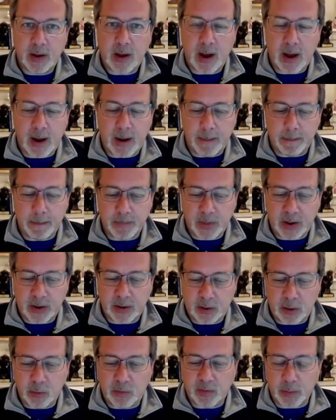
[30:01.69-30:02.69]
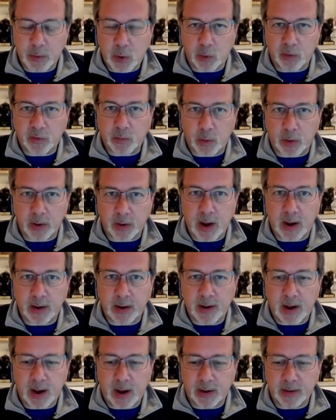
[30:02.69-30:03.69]
some coursework
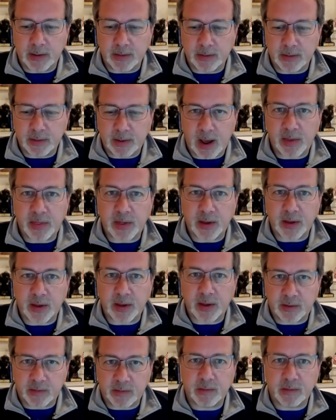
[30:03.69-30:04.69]
on ethics.